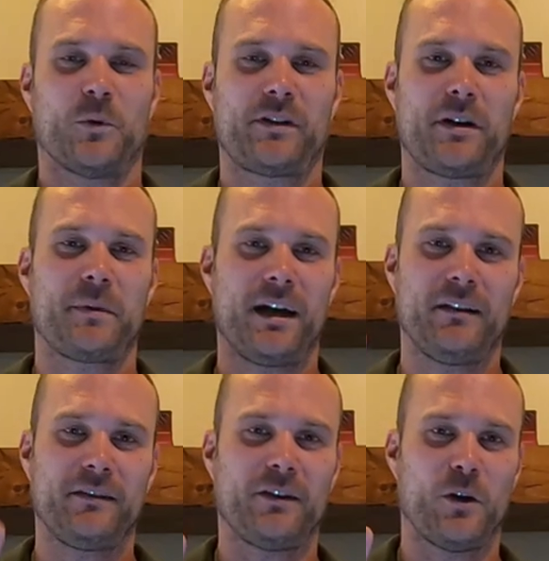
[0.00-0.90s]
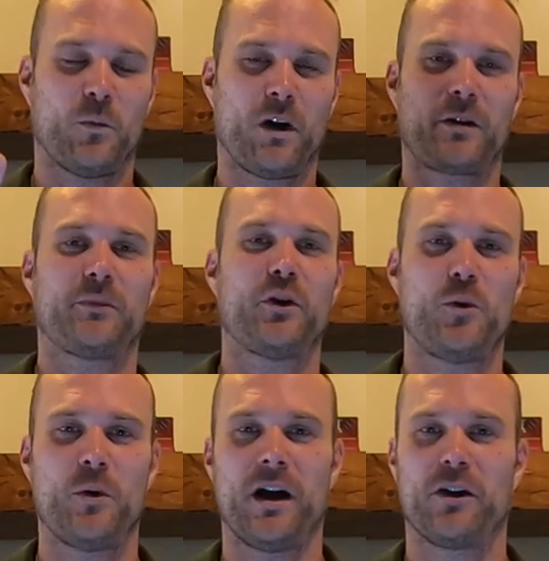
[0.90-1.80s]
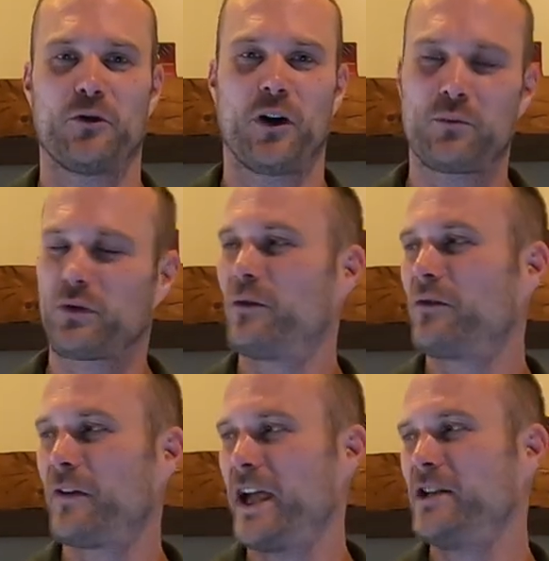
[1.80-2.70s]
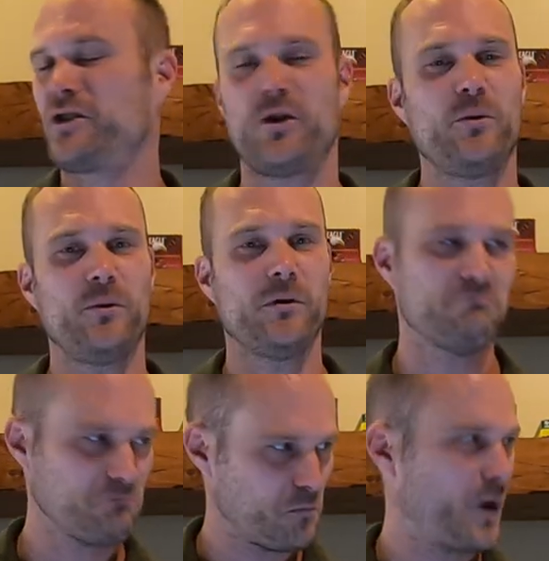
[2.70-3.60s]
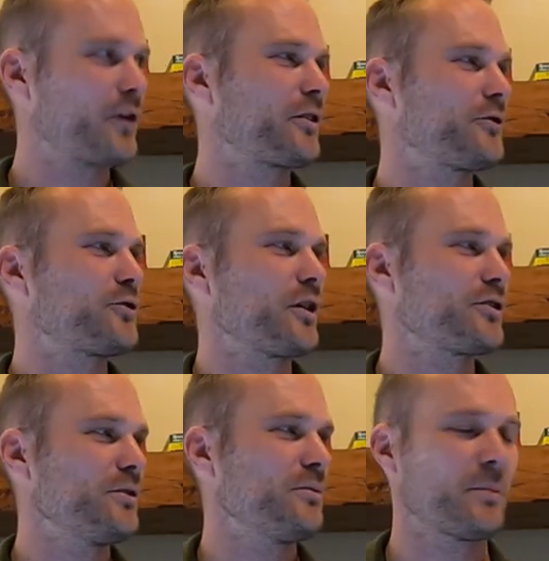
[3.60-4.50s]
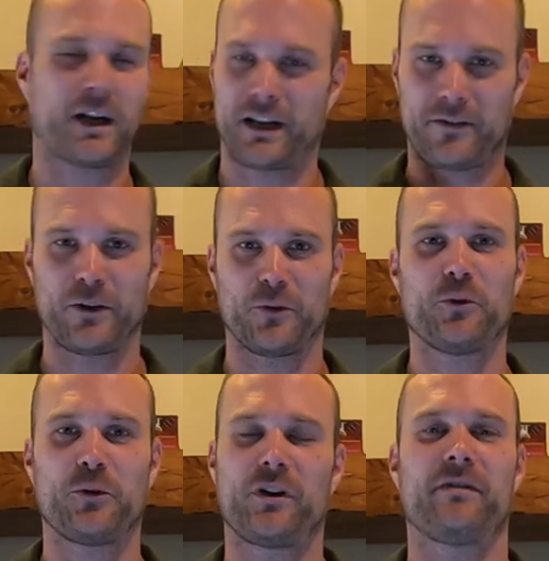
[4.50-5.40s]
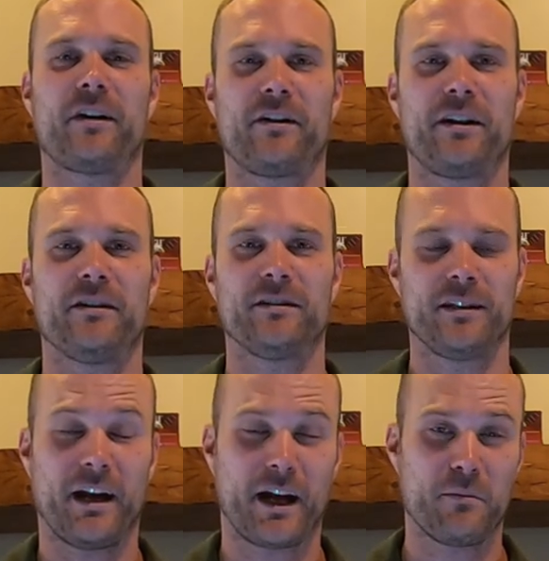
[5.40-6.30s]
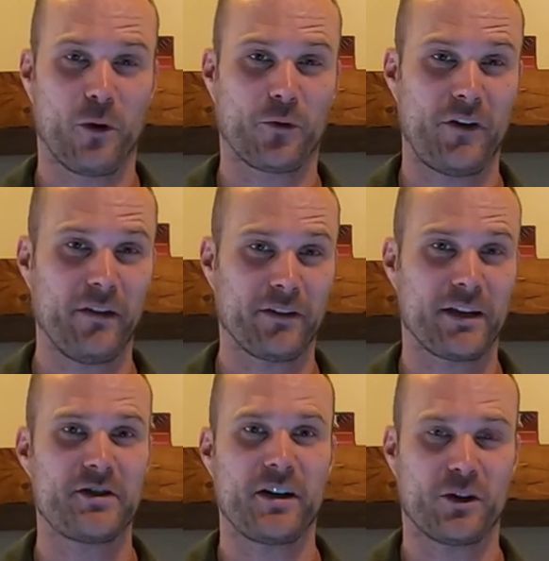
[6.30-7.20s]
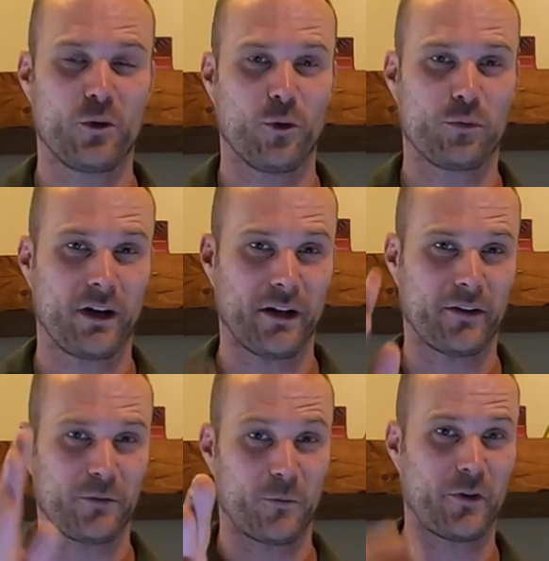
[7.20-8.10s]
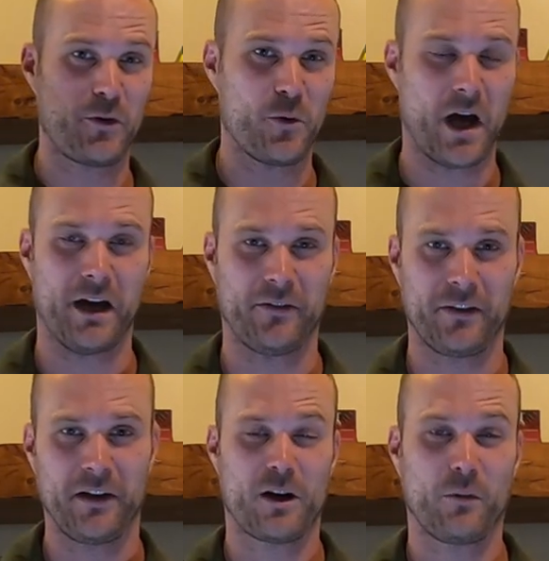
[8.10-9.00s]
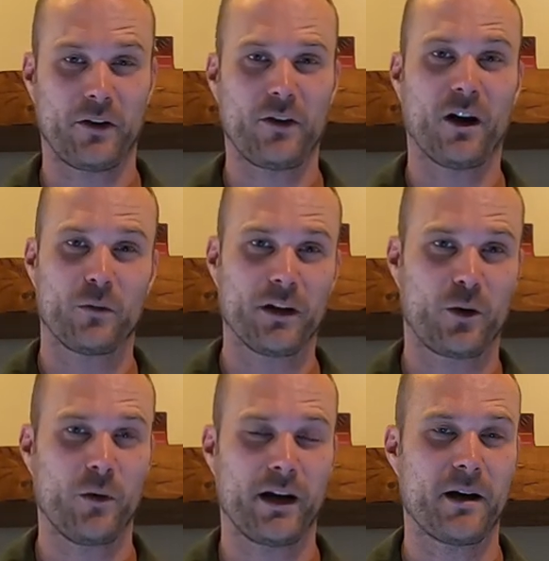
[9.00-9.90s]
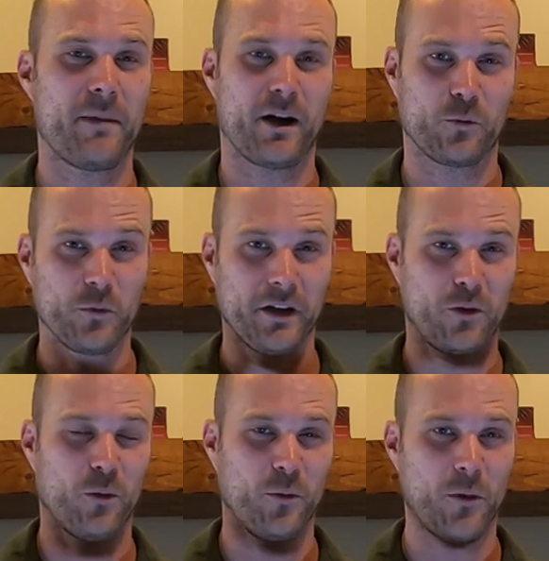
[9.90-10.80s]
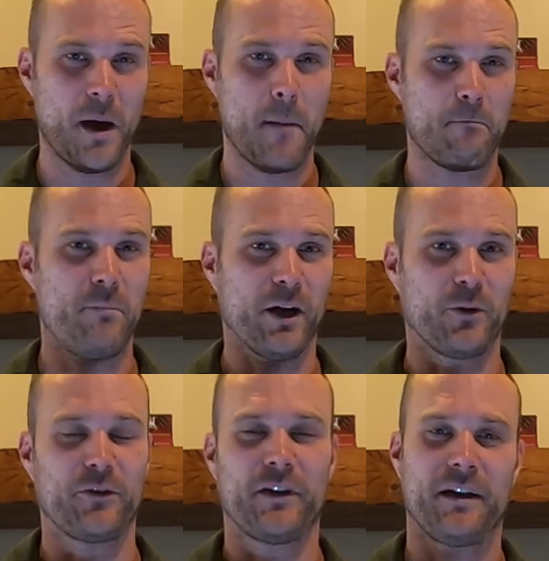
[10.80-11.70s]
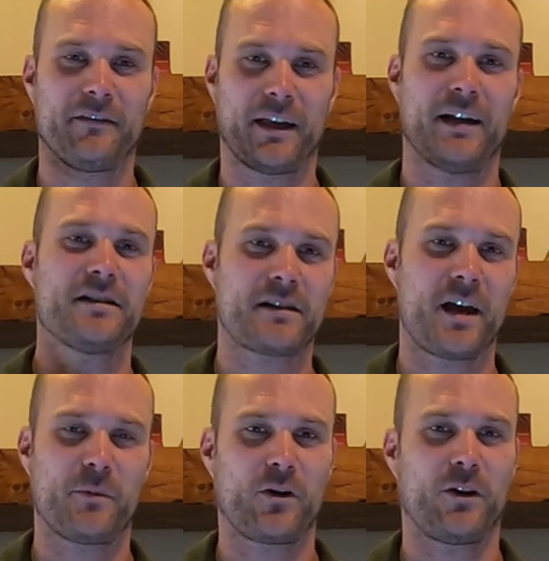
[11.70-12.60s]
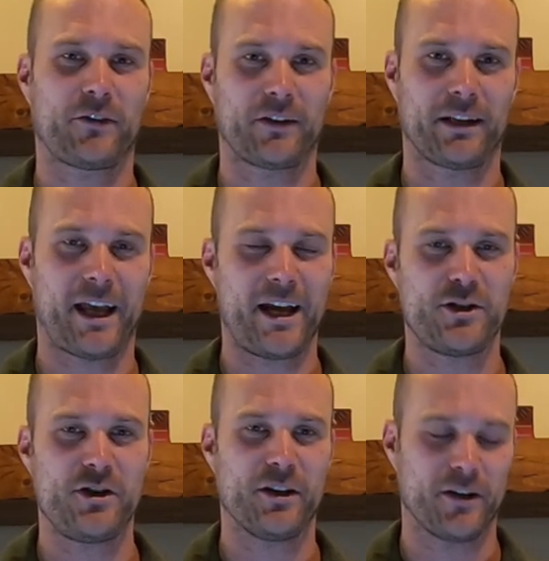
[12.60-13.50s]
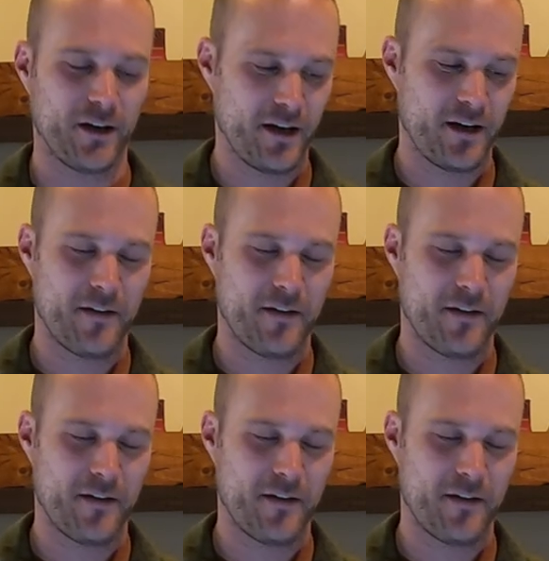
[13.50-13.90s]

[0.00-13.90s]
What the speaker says: What's up, guys? Welcome to Grunt Proof HQ. Under construction, but I could still do stuff out here, and I can most definitely share cool products with you guys. So I want to talk really quick about a really cool belt that I just came across last year.